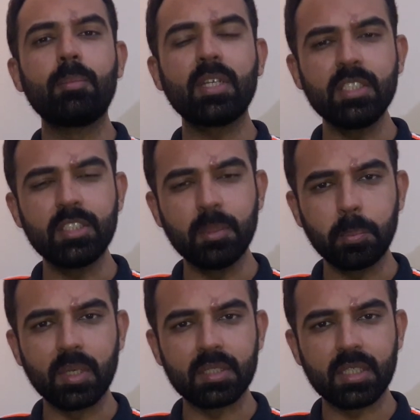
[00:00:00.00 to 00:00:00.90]
Present
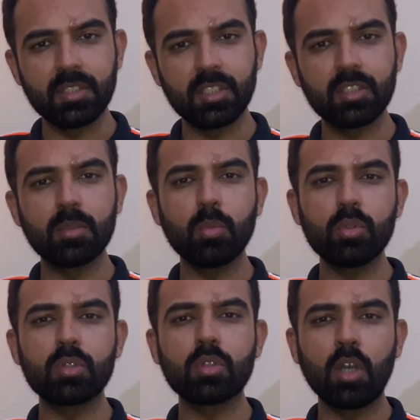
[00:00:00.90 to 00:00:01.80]
simple tense is the
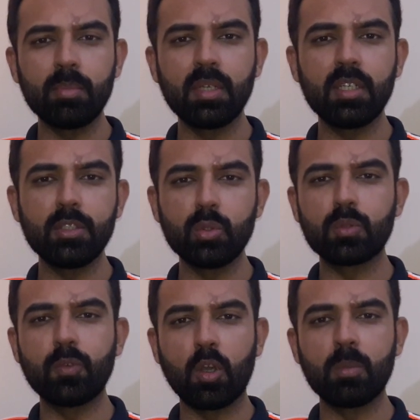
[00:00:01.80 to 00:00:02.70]
most commonly
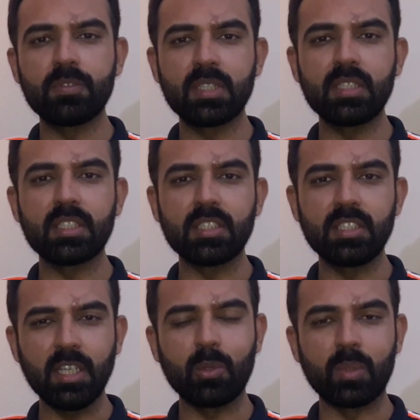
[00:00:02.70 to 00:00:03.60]
used form of sentence
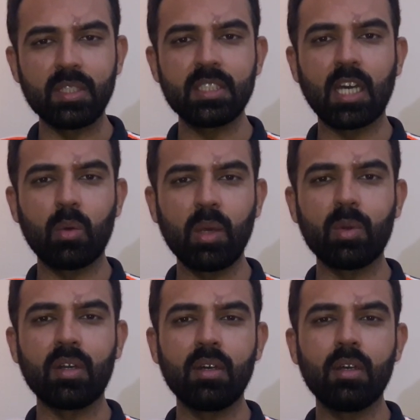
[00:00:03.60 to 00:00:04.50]
sequence.
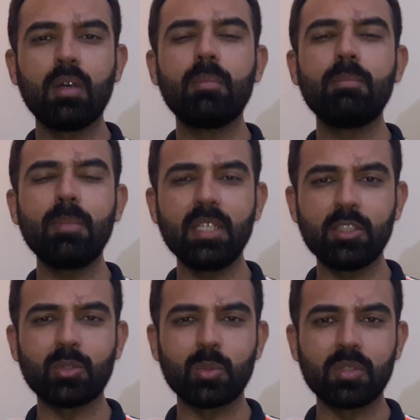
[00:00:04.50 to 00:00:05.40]
However,
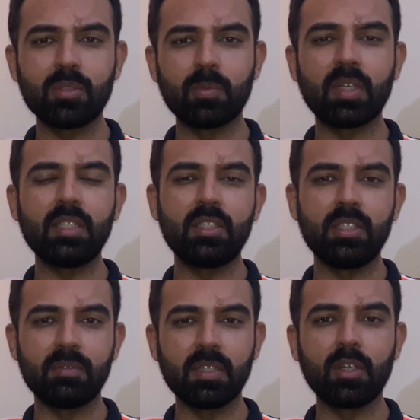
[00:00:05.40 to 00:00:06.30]
many students find it
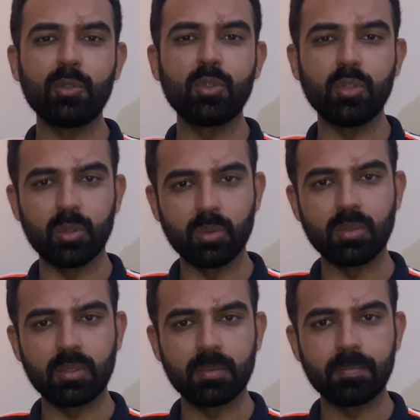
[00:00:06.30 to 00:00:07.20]
difficult to
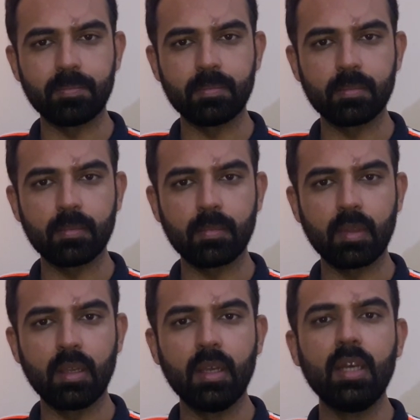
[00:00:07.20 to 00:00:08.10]
use.
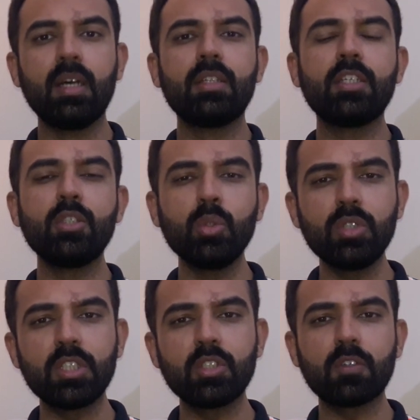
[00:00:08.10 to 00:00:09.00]
The
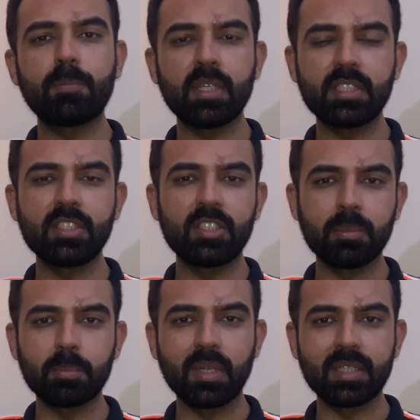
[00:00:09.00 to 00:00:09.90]
usage of present
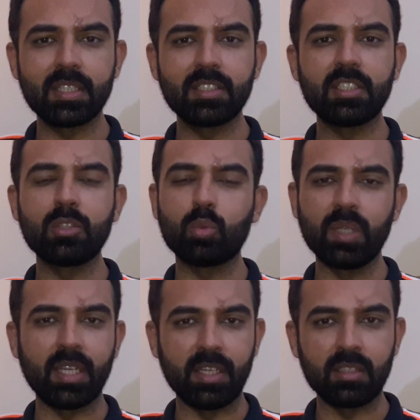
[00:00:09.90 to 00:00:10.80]
simple tense is
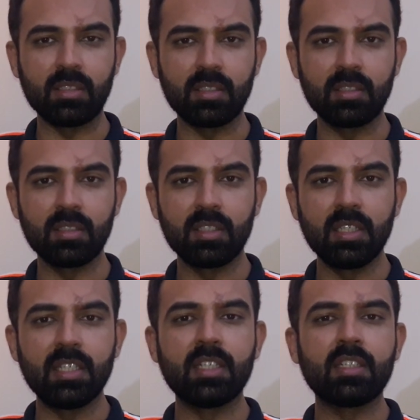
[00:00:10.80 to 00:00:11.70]
varied.
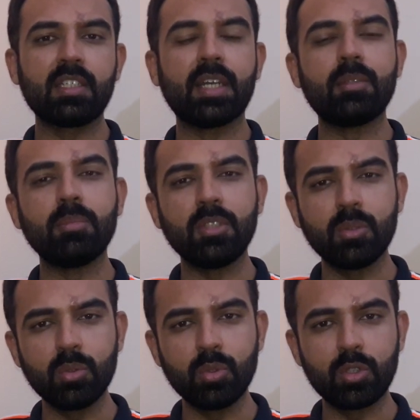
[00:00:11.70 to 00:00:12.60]
It can be
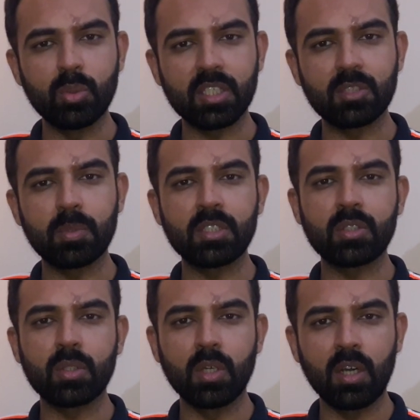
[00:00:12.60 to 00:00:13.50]
used to
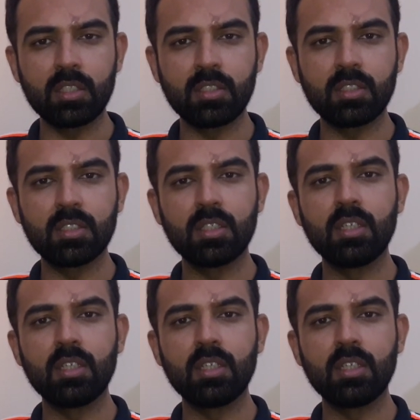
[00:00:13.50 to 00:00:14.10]
express thoughts,